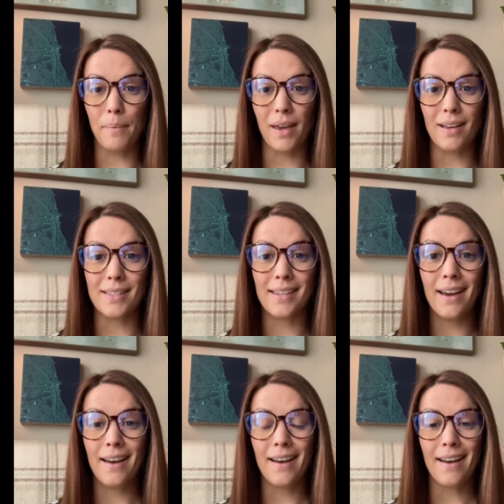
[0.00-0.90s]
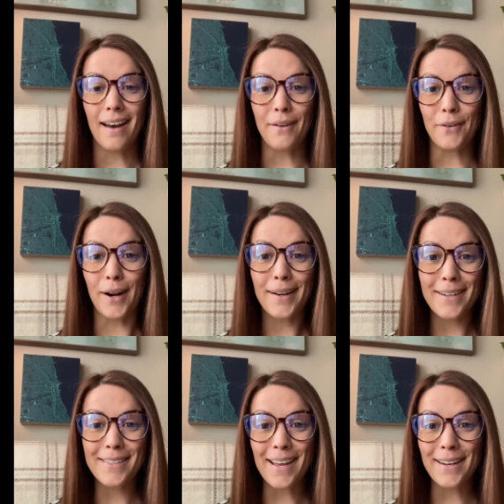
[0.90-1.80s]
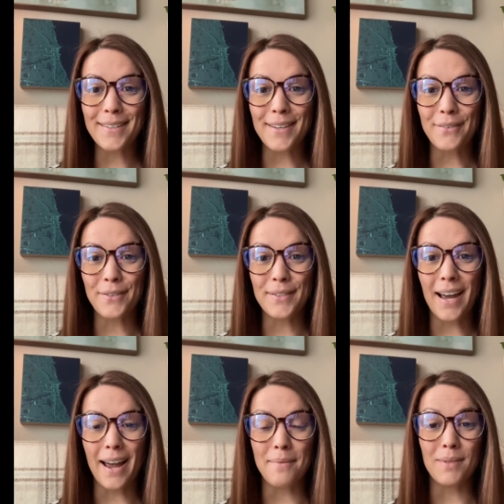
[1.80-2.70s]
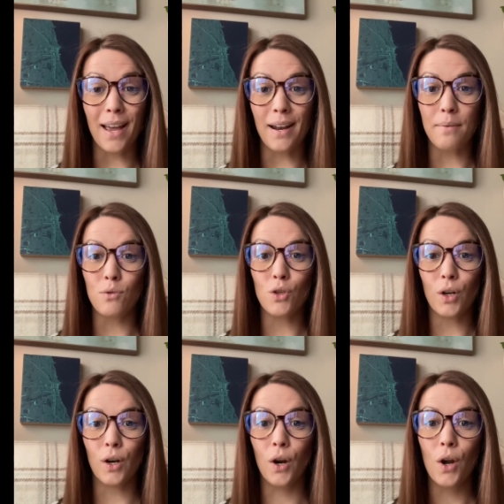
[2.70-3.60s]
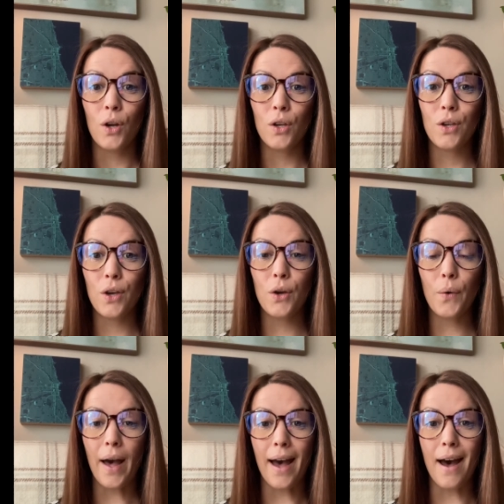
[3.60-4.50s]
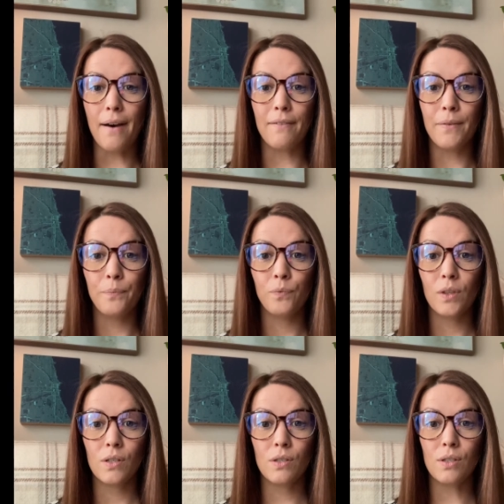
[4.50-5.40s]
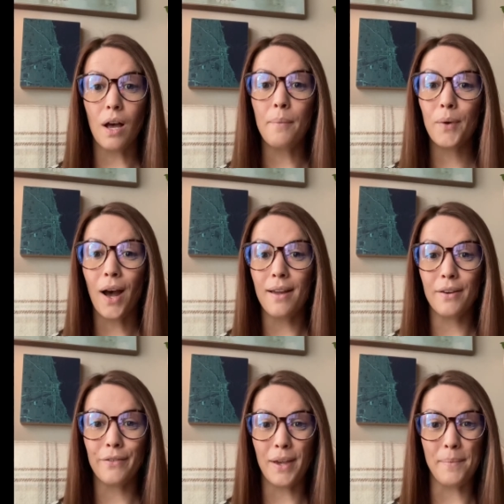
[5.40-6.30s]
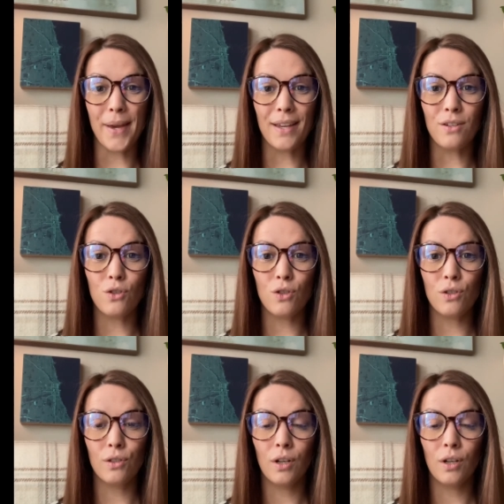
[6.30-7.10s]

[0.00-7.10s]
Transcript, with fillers: Because I've already said it several times, and I'm sure you have some kind of image